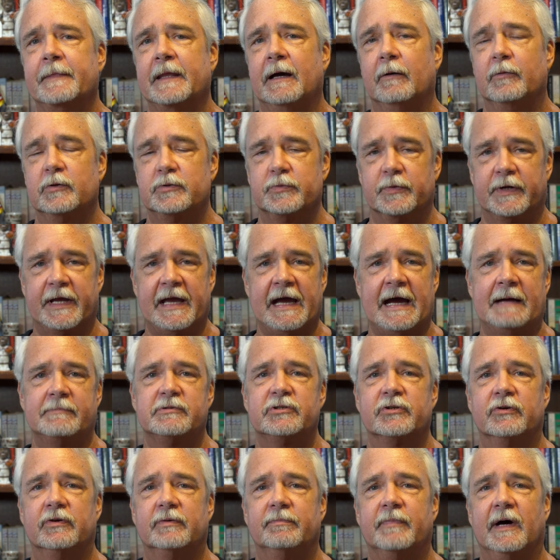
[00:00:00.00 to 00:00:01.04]
which were
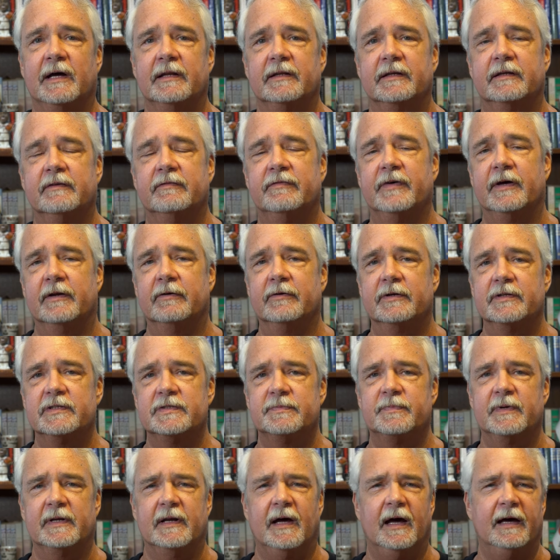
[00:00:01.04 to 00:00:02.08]
captured by the
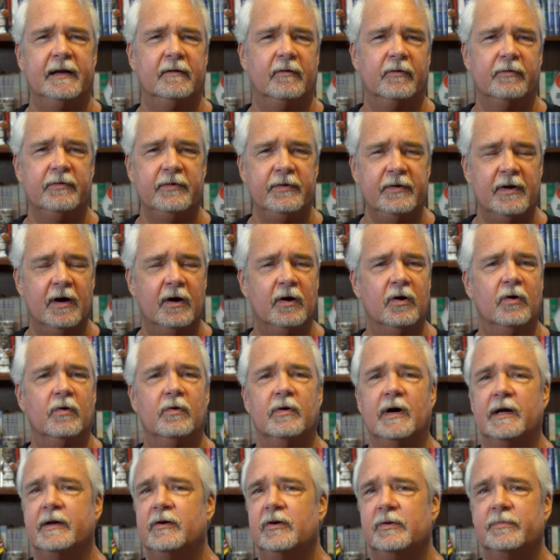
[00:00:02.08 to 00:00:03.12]
Confederates. But I don't
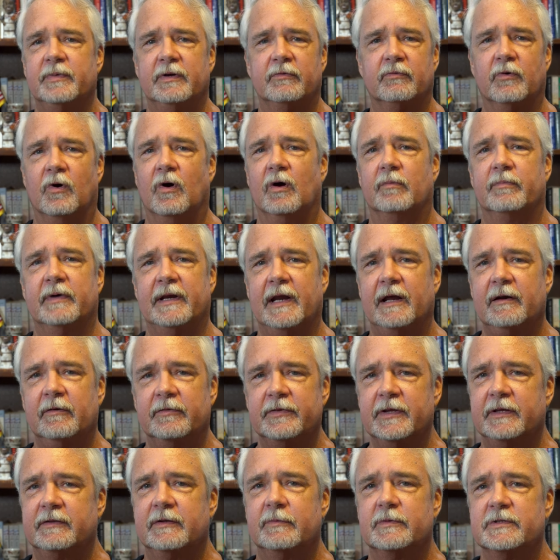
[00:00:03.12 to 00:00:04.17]
know, I could be wrong, but I
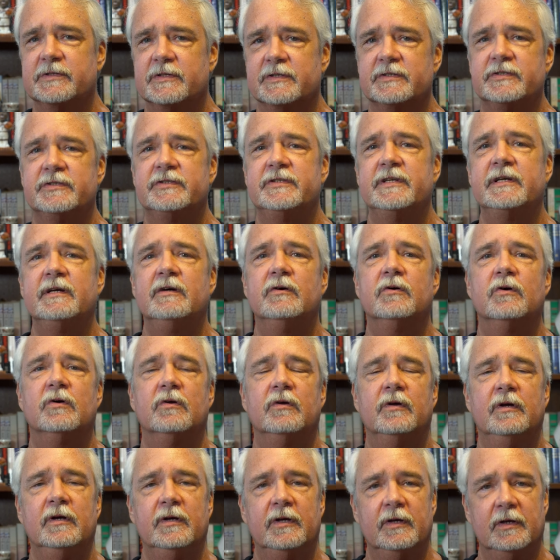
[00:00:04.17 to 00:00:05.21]
don't think there was a
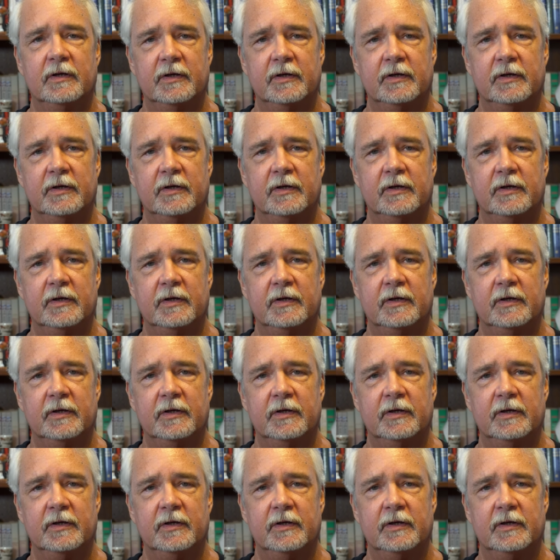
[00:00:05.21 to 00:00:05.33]
single